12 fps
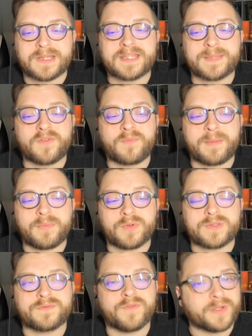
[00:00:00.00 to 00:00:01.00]
some of my
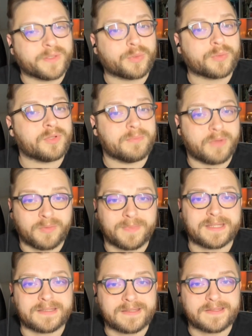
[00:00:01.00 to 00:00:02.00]
most vulnerable
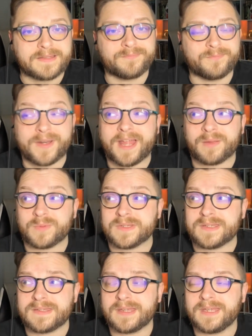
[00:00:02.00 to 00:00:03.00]
moments when I
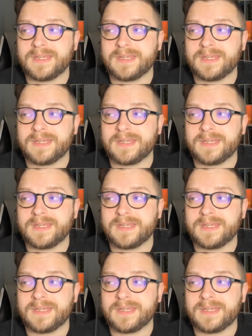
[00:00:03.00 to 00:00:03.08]
was,